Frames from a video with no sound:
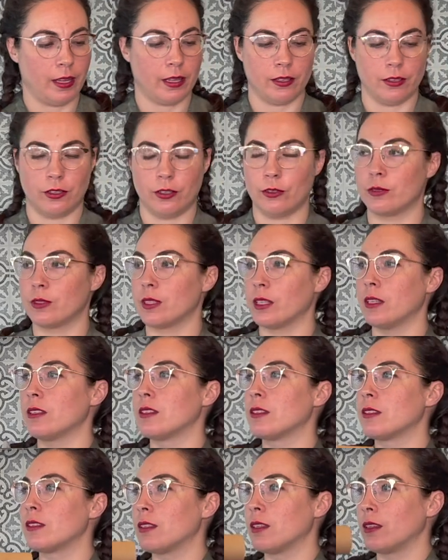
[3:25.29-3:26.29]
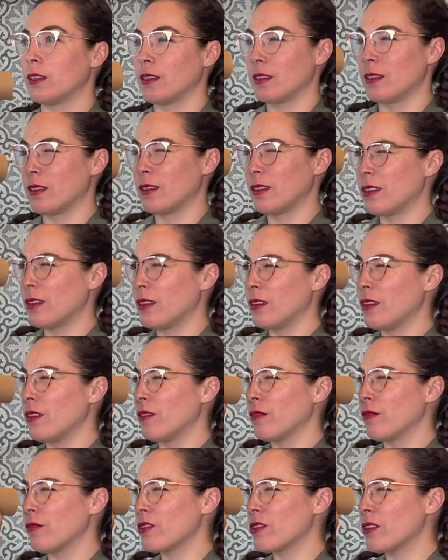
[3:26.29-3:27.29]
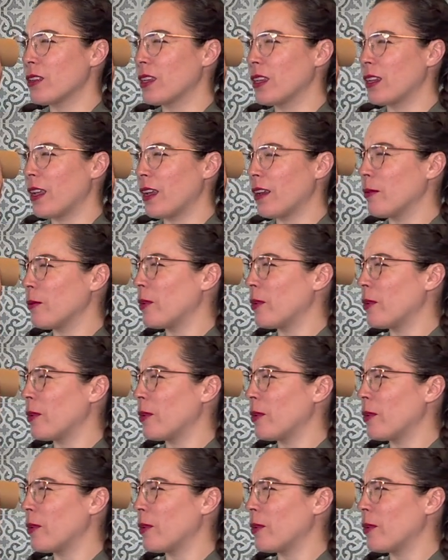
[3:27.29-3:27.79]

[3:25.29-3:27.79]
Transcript: can use this for looking at